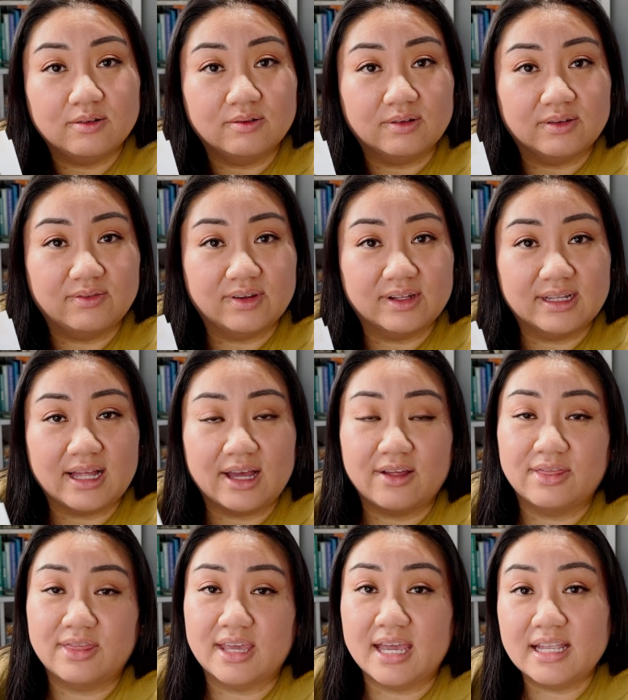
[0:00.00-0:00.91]
We fill
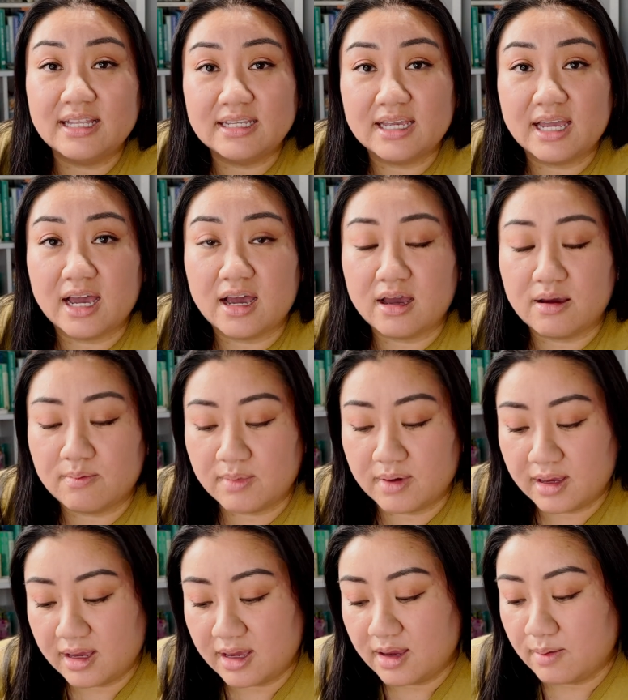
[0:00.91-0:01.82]
out the income
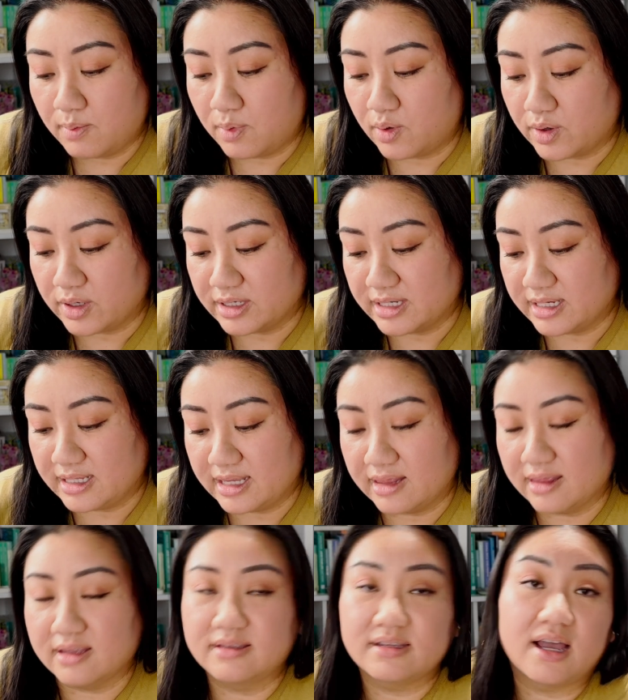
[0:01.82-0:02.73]
portion
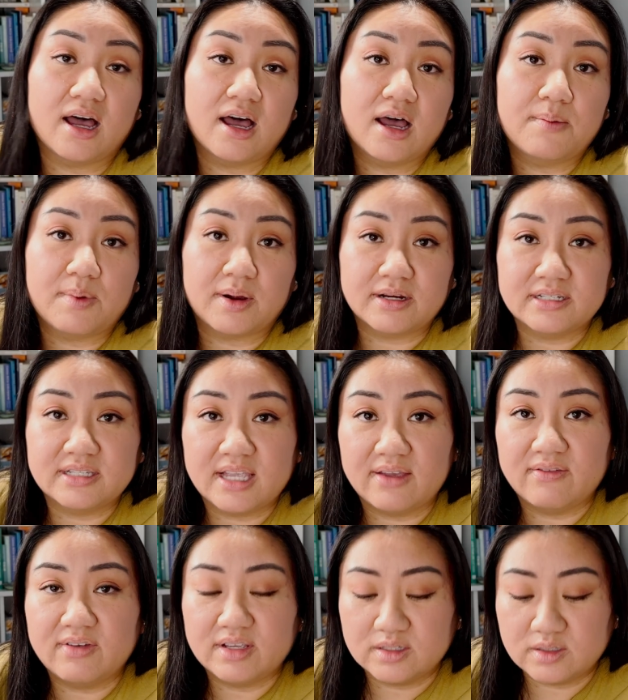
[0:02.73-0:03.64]
in the top, our
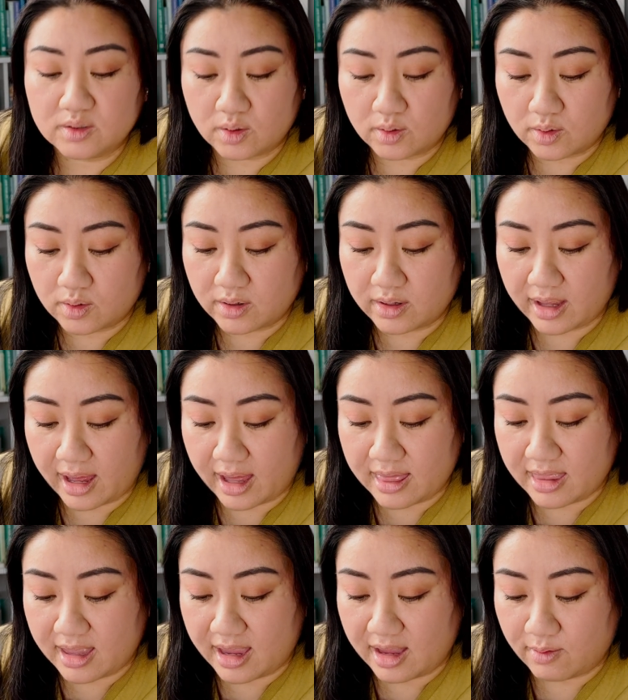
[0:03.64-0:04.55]
savings goal,
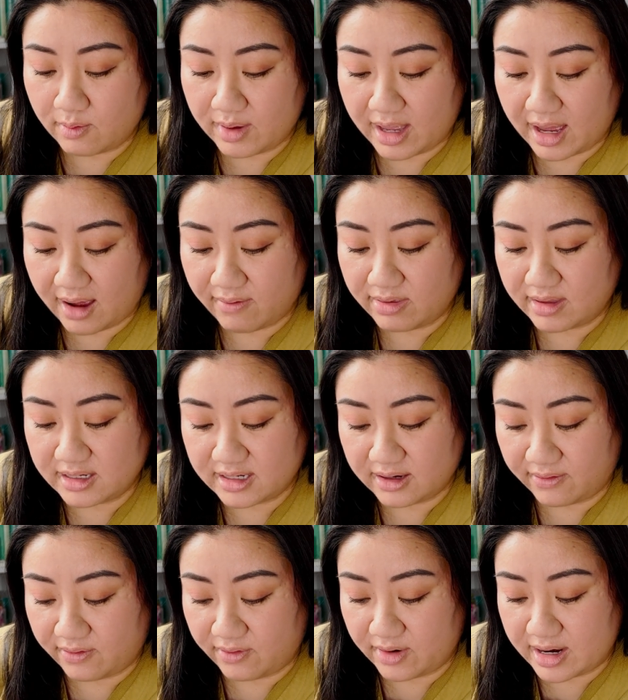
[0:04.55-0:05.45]
and then we have the
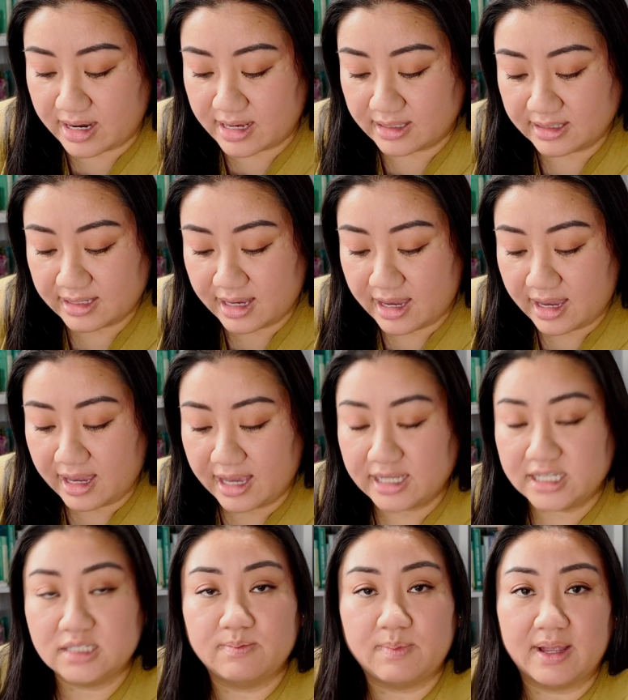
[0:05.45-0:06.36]
different
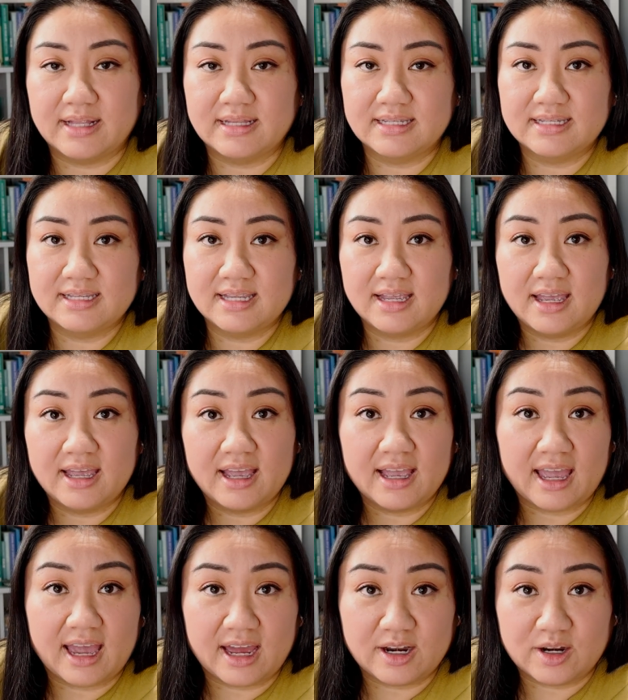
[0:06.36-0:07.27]
expense
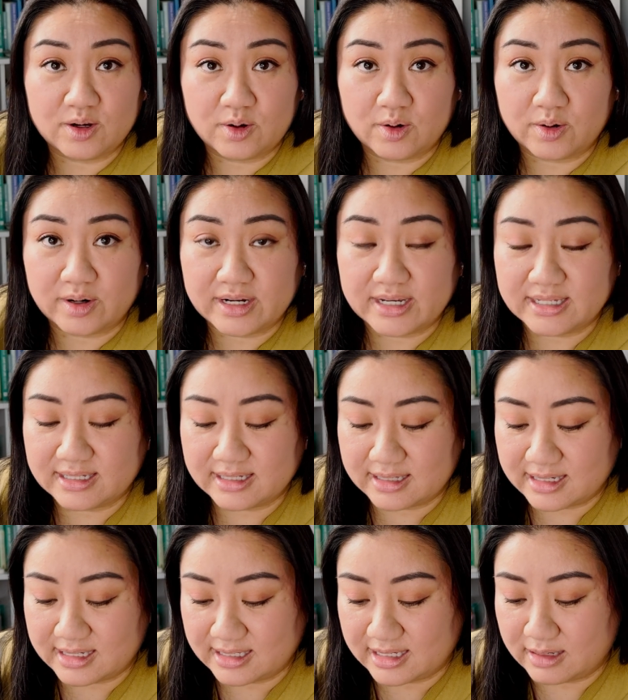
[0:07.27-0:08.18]
categories
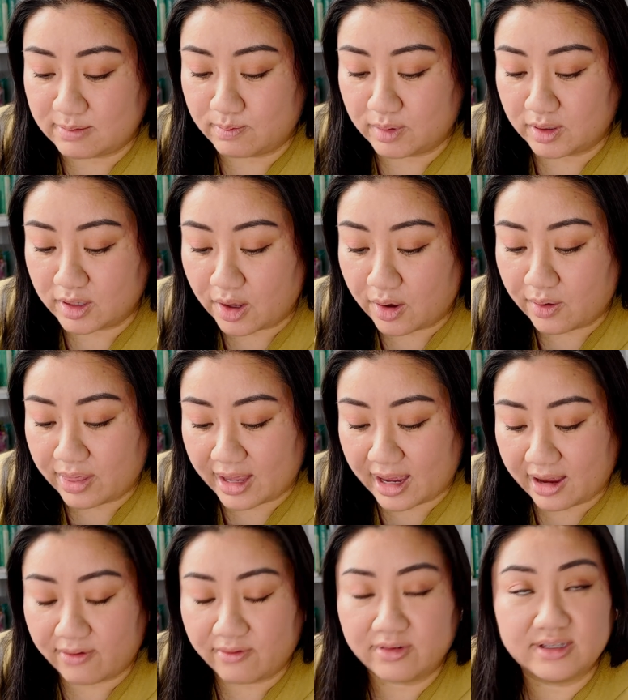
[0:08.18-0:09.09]
listed below
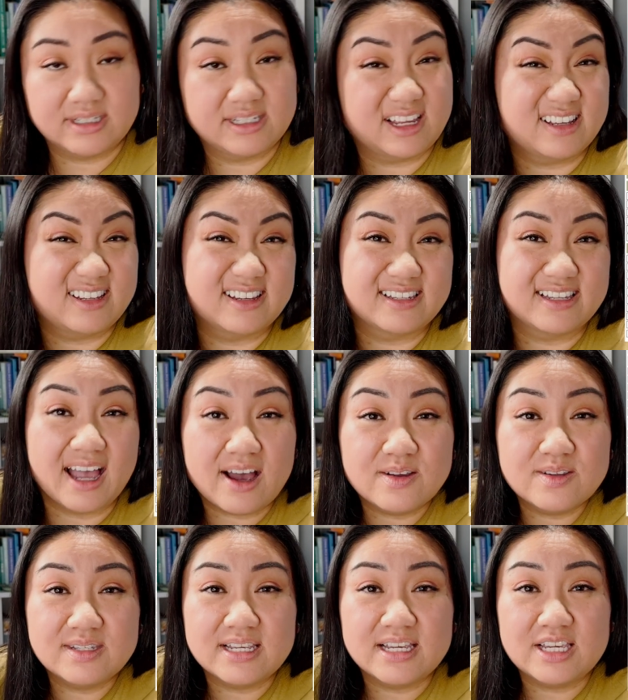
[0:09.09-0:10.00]
that, such as
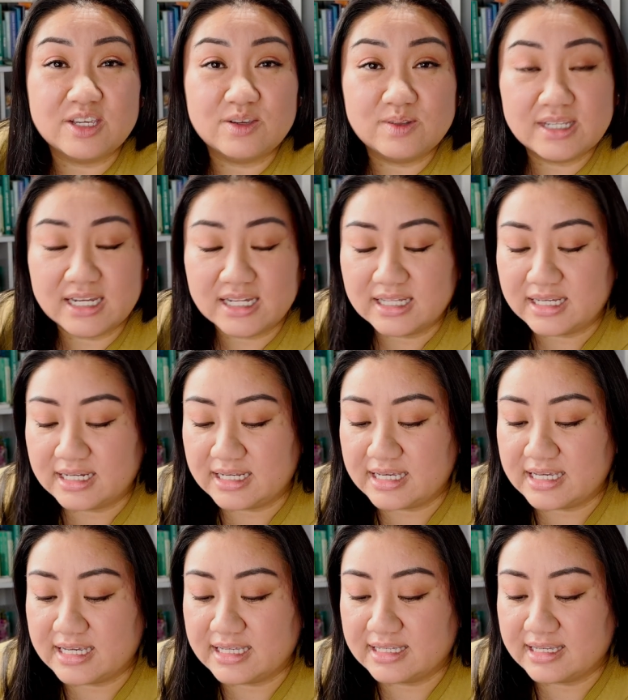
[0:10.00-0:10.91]
housing,
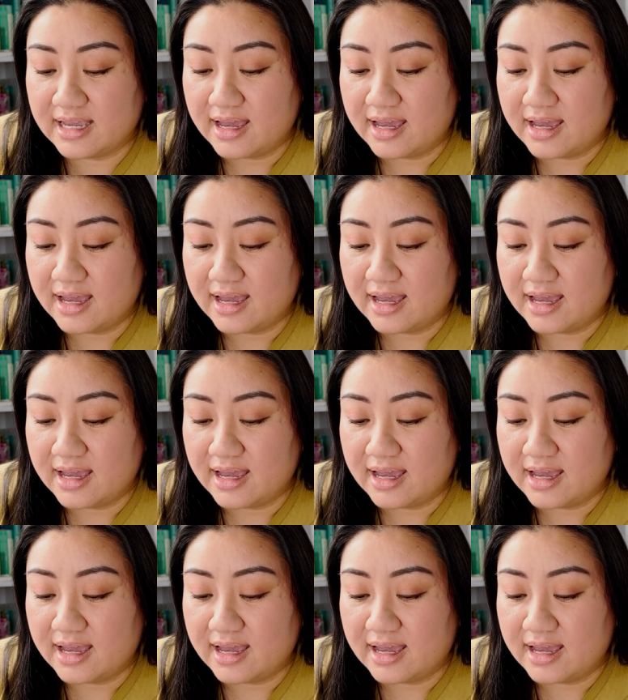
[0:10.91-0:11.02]
utilities,